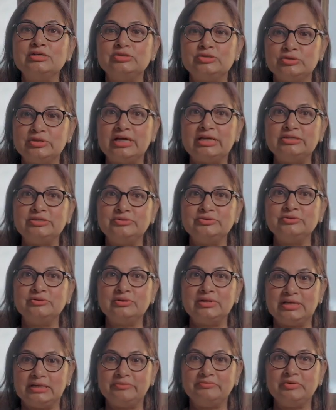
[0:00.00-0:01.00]
so that, you know,
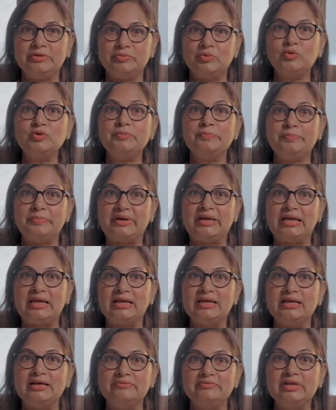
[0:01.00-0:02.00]
like we won't
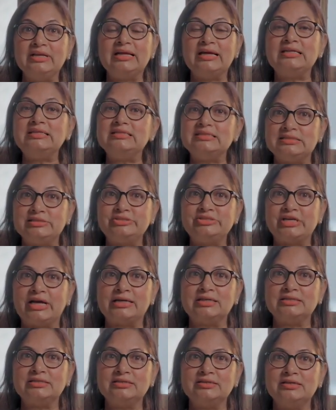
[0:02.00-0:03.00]
pray, we'll get
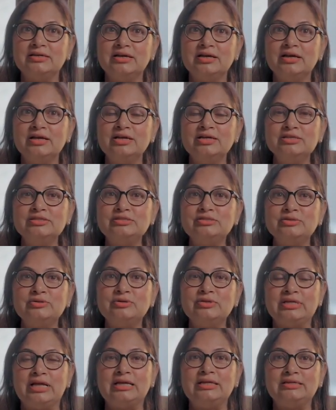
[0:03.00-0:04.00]
distracted.
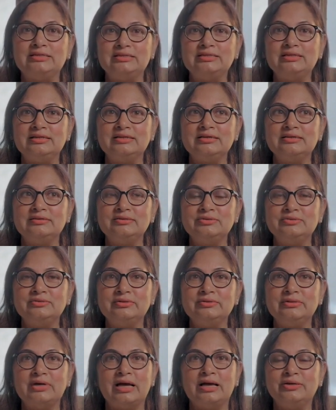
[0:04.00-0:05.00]
So that, you
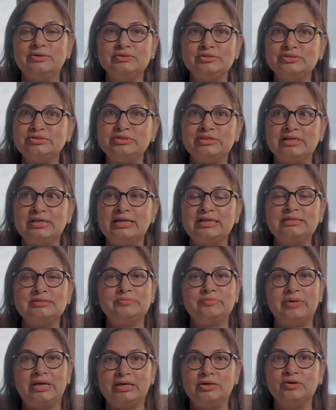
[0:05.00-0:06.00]
know, I also
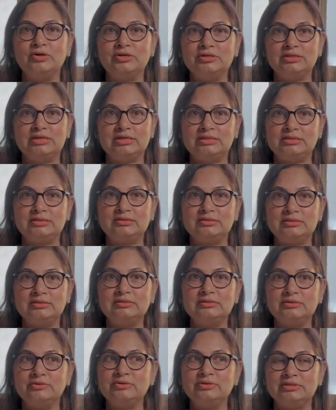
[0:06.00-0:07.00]
realized, my God, that
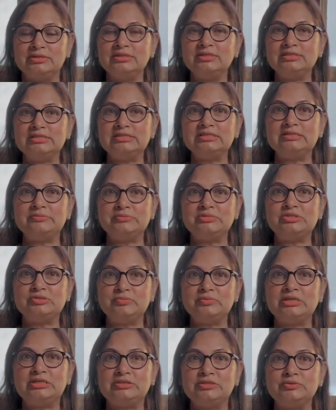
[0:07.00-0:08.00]
really seems to
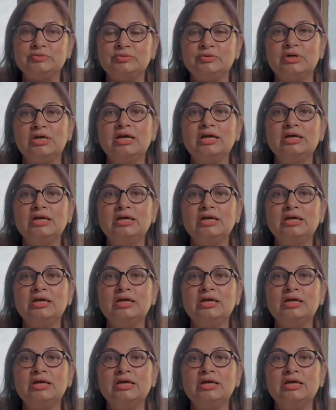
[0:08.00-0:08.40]
be true.